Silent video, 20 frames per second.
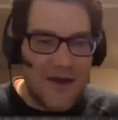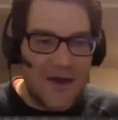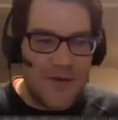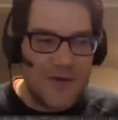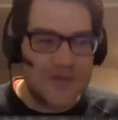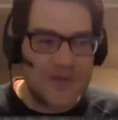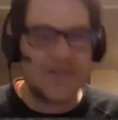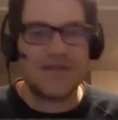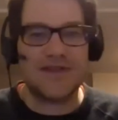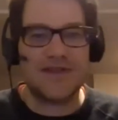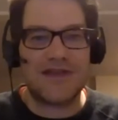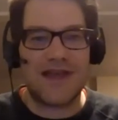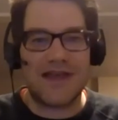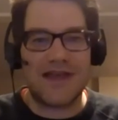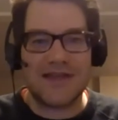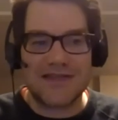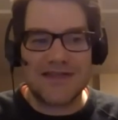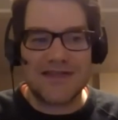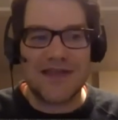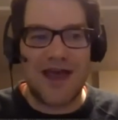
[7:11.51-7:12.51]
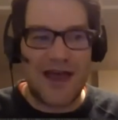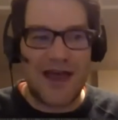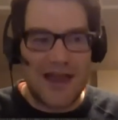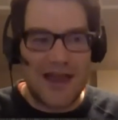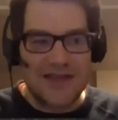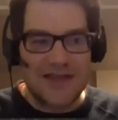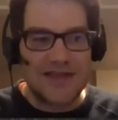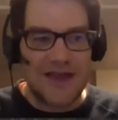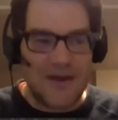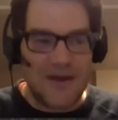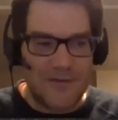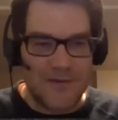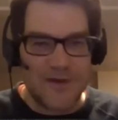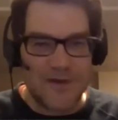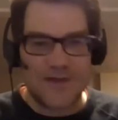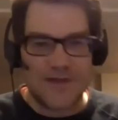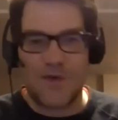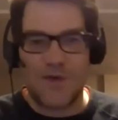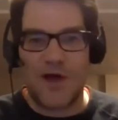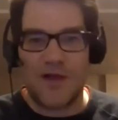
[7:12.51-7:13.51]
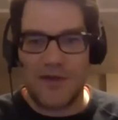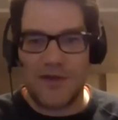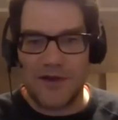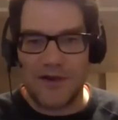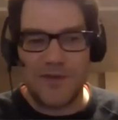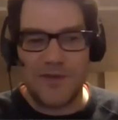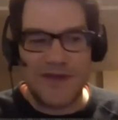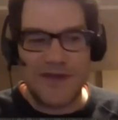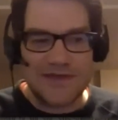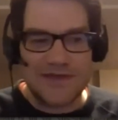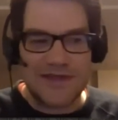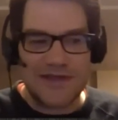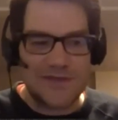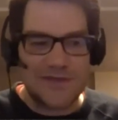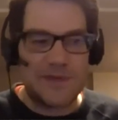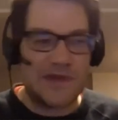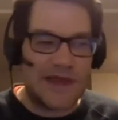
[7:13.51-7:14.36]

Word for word: which is a nice size for a small little business.